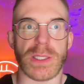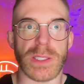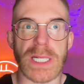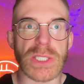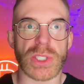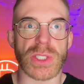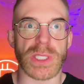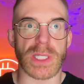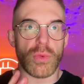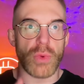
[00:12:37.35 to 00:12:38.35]
not just
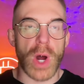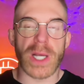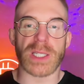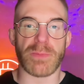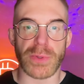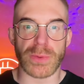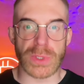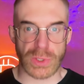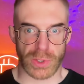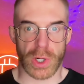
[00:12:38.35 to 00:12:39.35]
the rocket
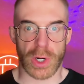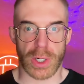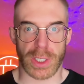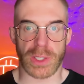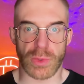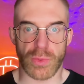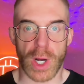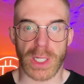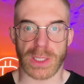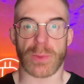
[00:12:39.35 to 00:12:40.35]
booster on the
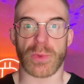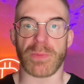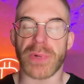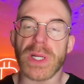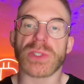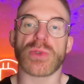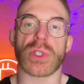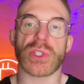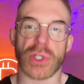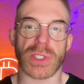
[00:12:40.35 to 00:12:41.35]
rocket that will bring us to a
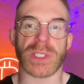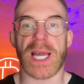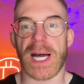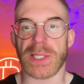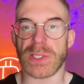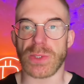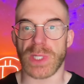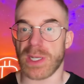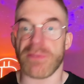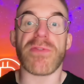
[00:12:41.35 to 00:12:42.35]
certain altitude
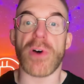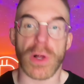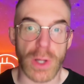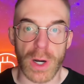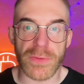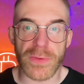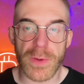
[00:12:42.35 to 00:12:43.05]
and then fall off.